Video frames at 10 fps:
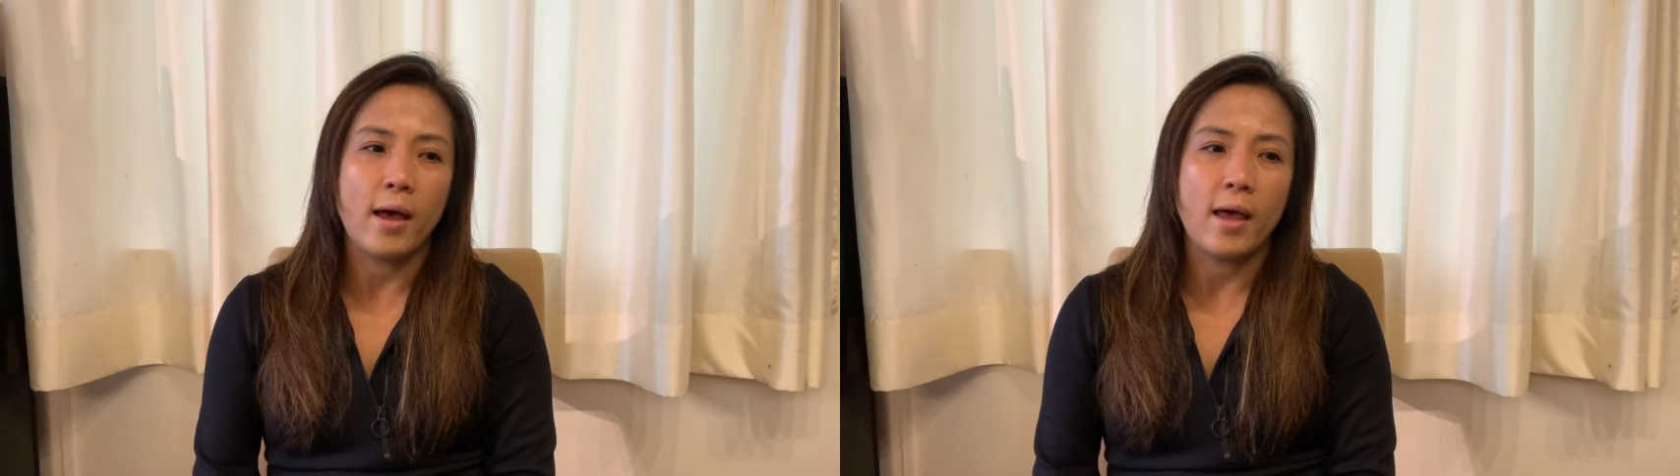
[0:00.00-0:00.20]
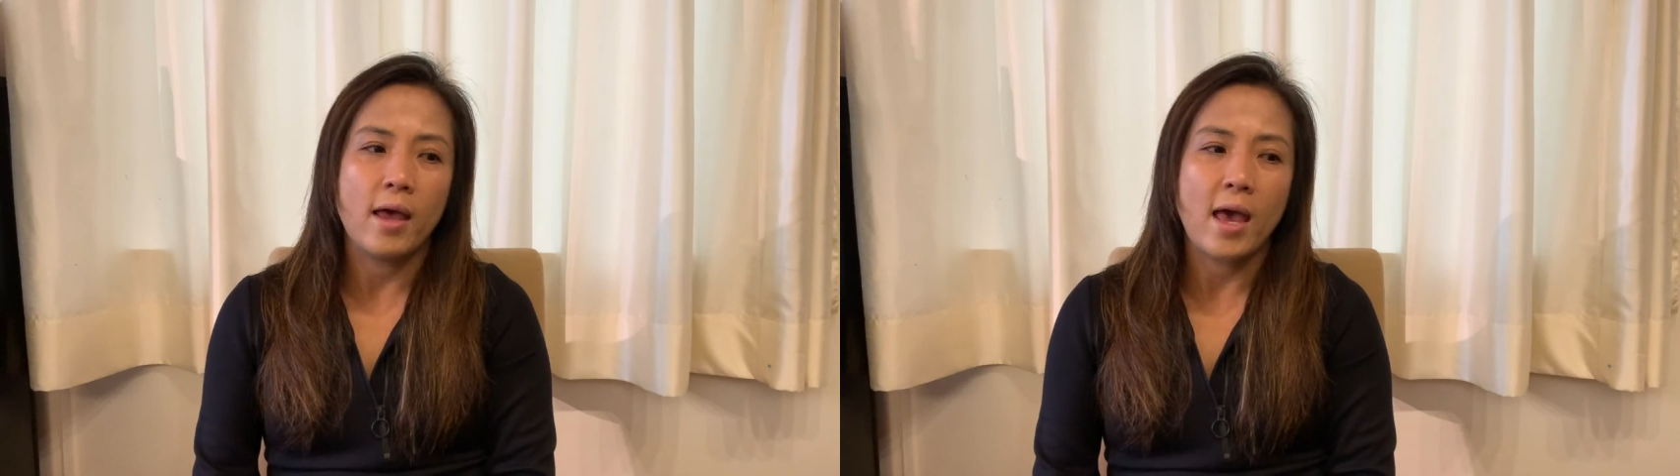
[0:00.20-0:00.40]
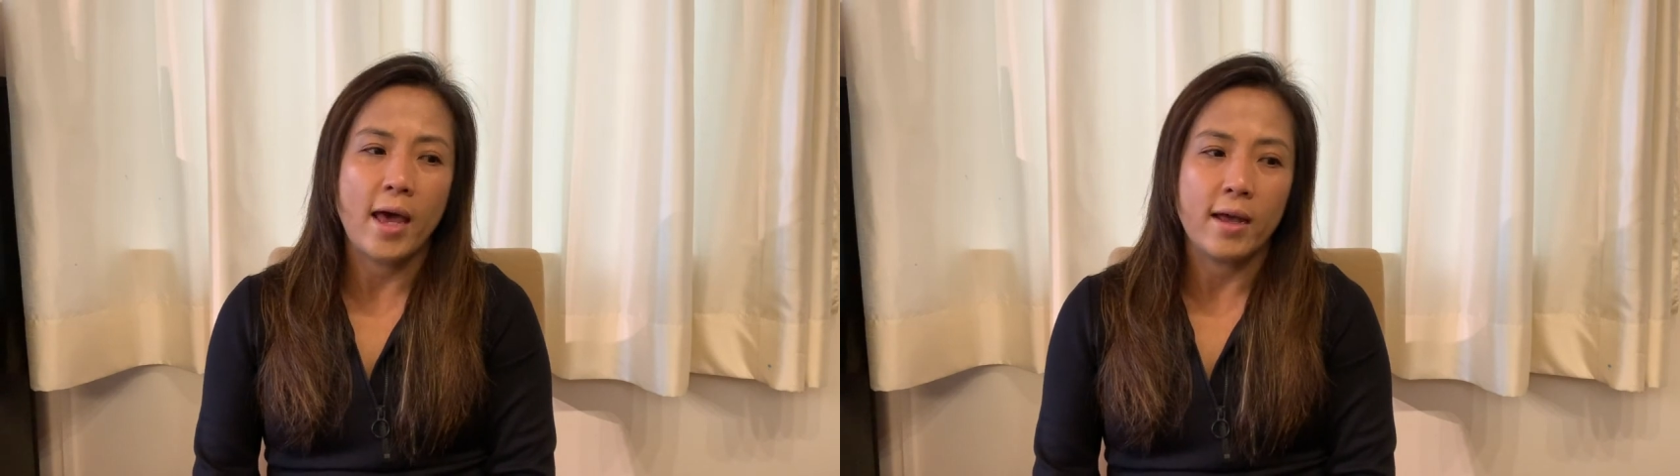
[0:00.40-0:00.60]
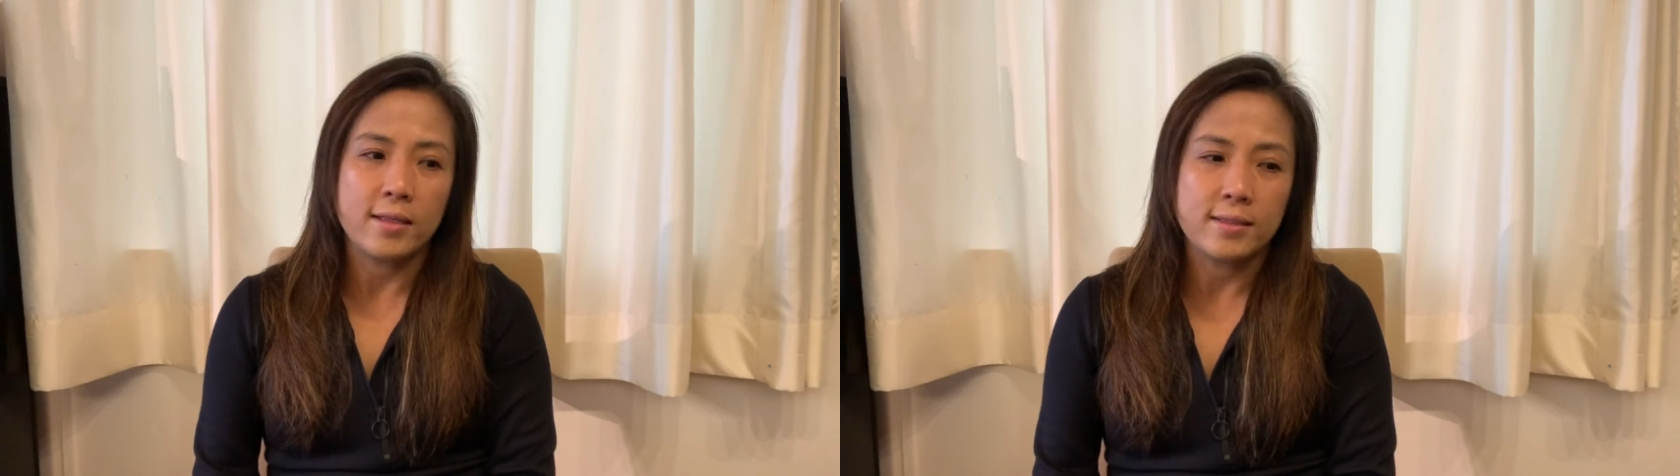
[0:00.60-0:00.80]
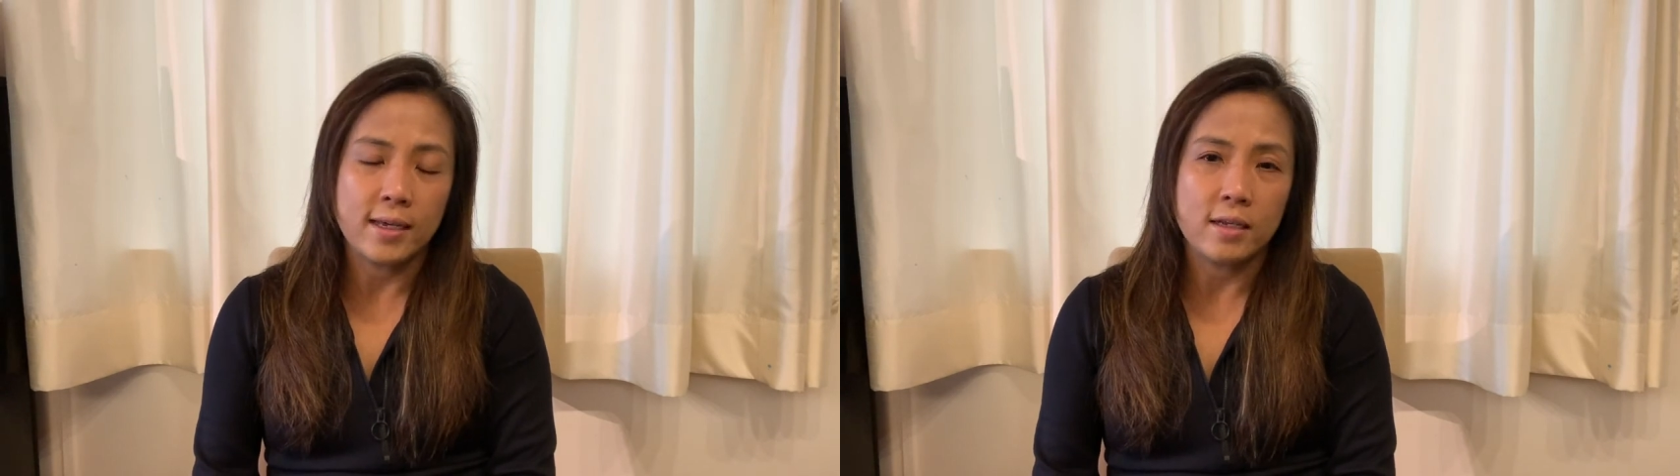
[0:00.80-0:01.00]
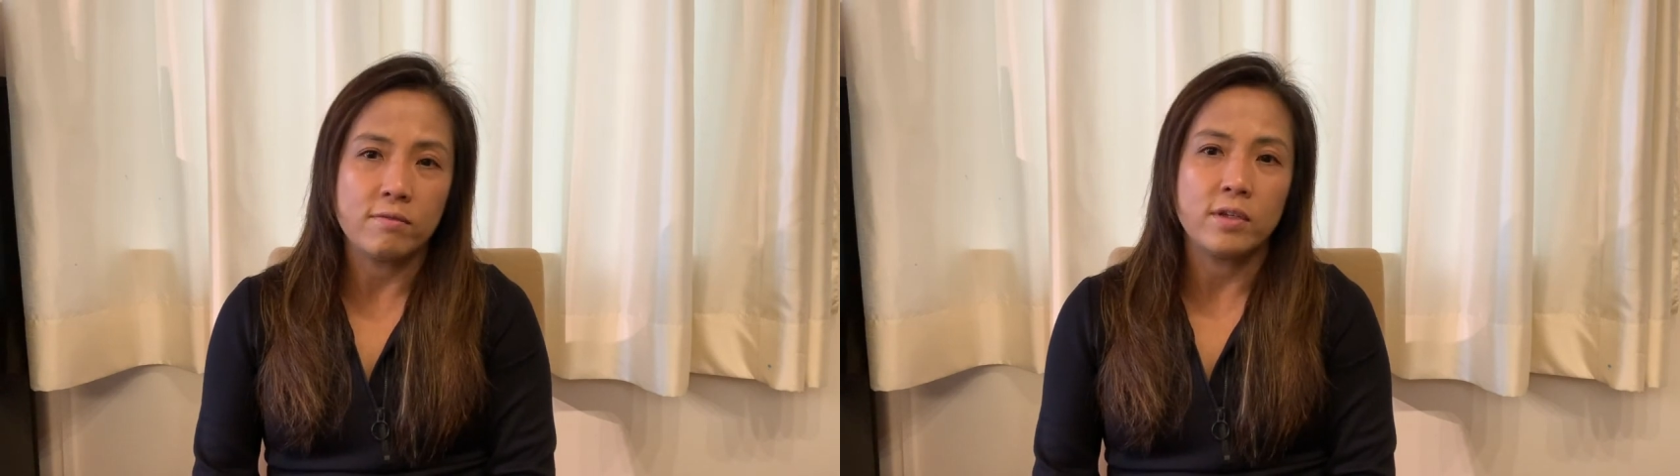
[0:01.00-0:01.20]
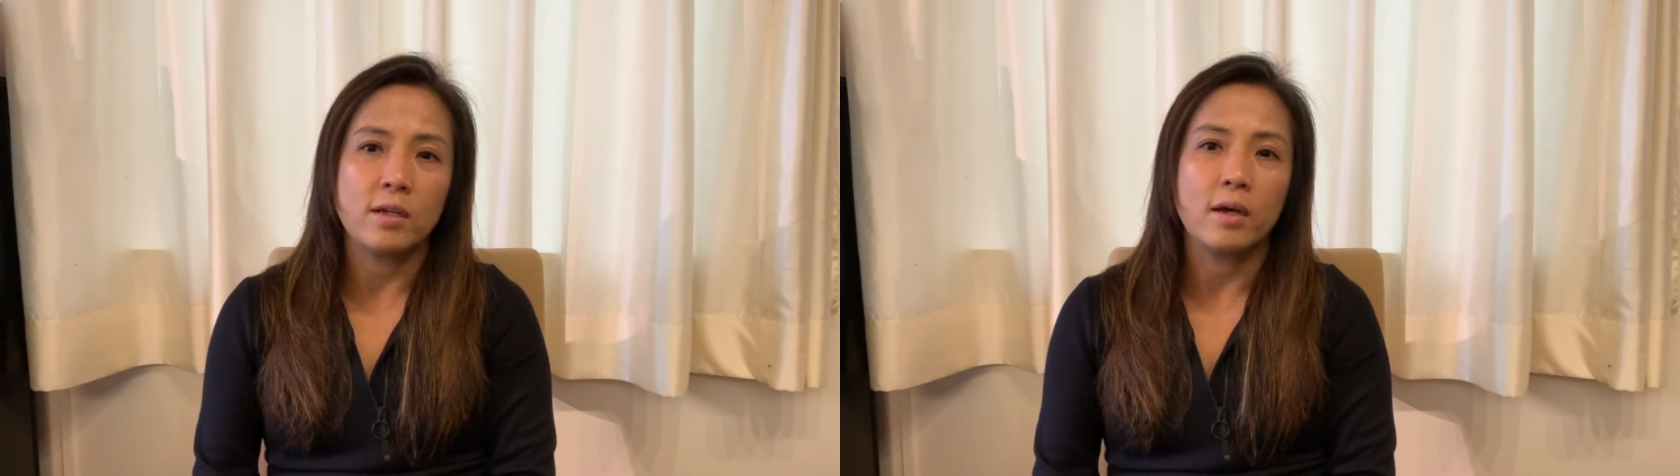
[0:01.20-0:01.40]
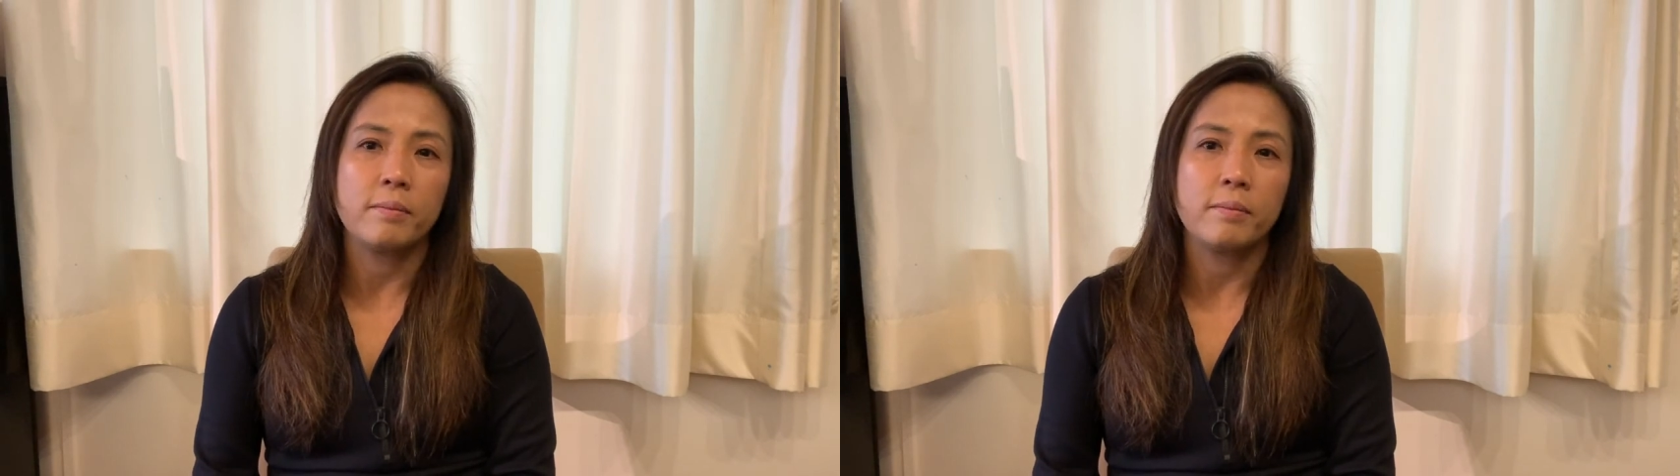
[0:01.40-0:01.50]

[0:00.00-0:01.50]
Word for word: had I stayed in Vietnam.